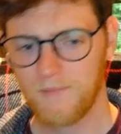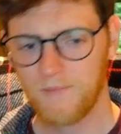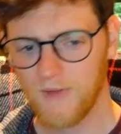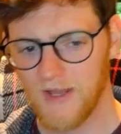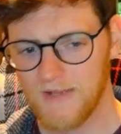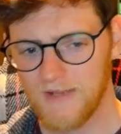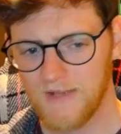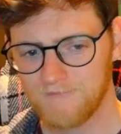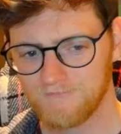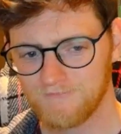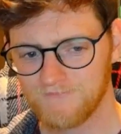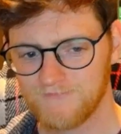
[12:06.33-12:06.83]

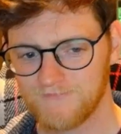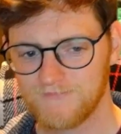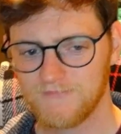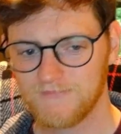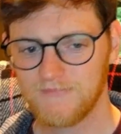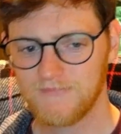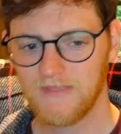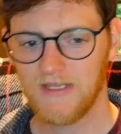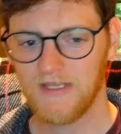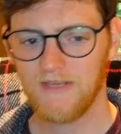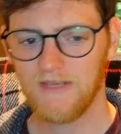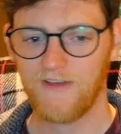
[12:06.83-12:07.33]
but
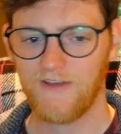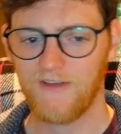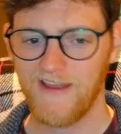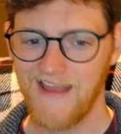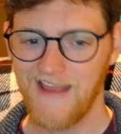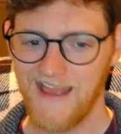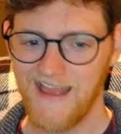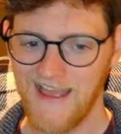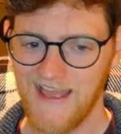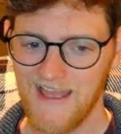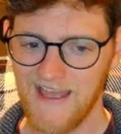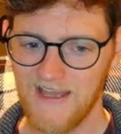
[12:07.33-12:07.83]
if I
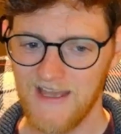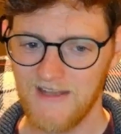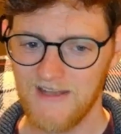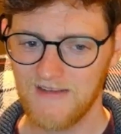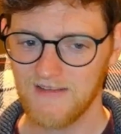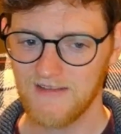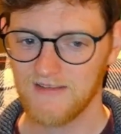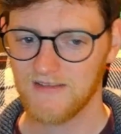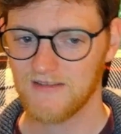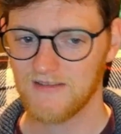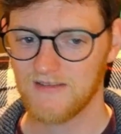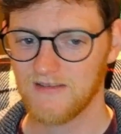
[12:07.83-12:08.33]

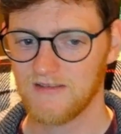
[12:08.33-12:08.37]
had,